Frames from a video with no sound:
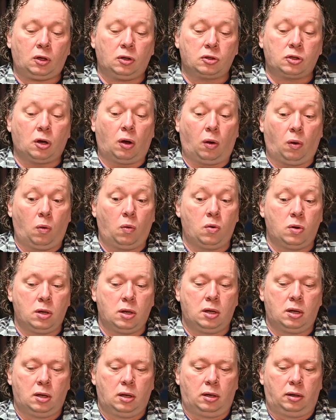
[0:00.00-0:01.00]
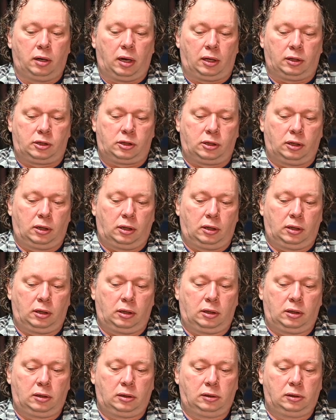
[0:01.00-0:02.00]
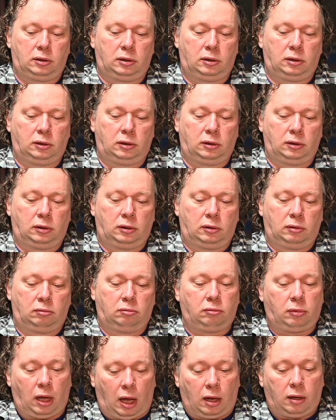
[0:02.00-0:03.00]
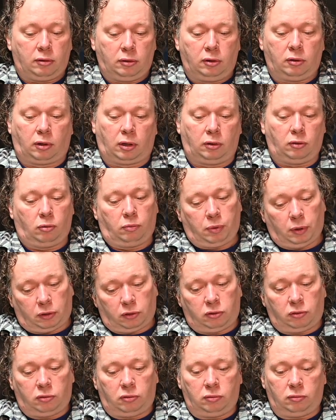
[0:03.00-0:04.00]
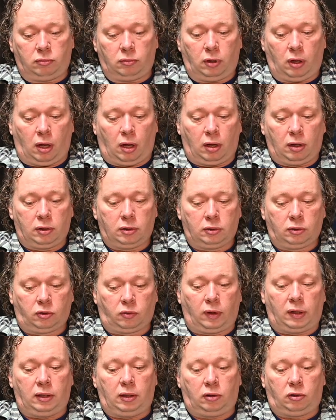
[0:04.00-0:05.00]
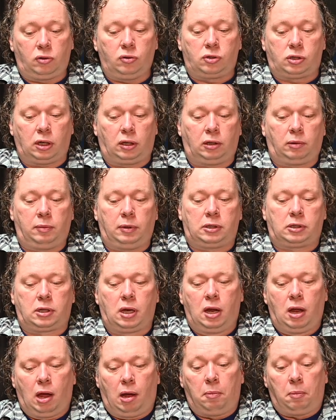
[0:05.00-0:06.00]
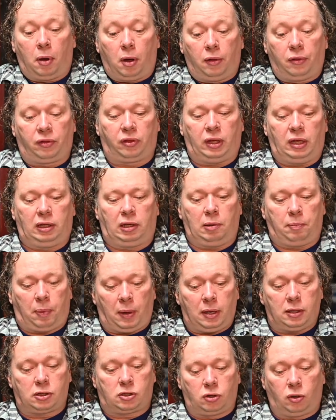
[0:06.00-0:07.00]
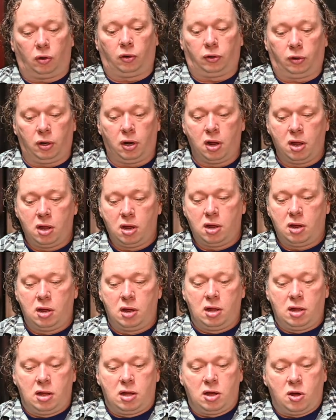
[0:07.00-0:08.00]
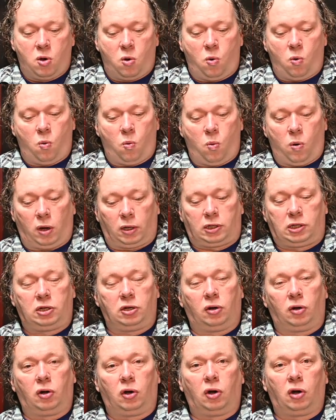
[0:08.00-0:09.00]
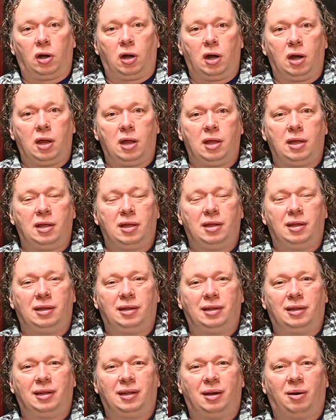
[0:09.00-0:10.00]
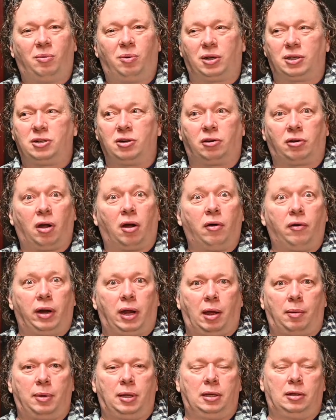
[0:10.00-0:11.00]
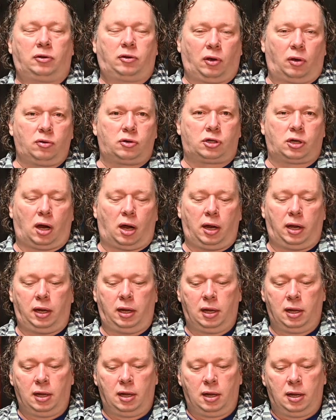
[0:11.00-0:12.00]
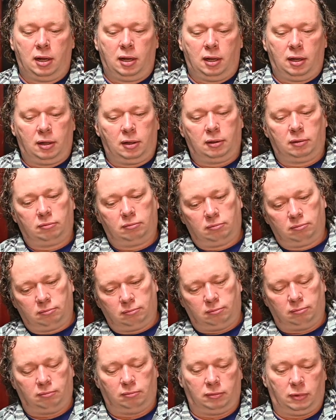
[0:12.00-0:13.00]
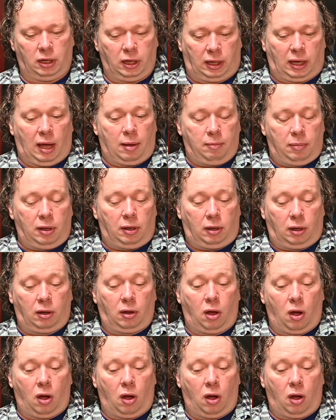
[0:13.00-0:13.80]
So that's yeah, you can do. But yeah, 22 centimeters a month. It depends on what you're growing. I mean, Tosai, it can be